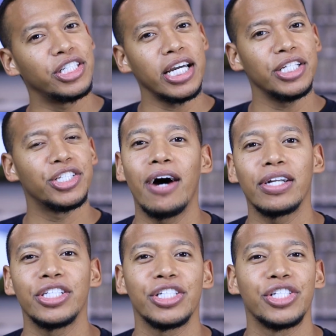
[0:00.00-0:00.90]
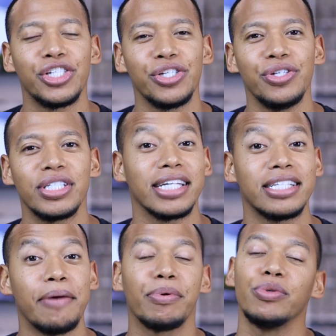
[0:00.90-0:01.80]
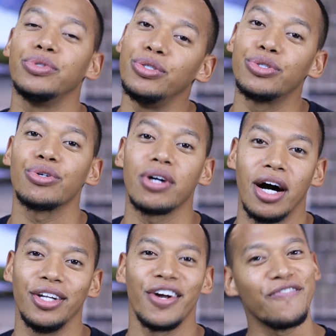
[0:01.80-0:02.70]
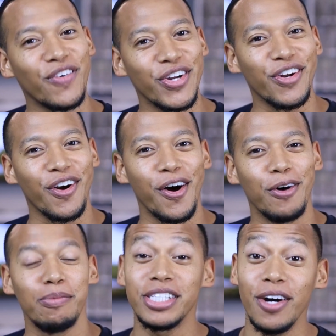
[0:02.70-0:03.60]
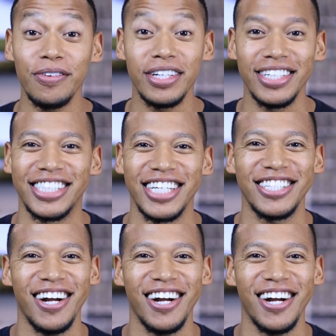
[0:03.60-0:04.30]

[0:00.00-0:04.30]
today how to just choose a simple neutral color for your home. So let's get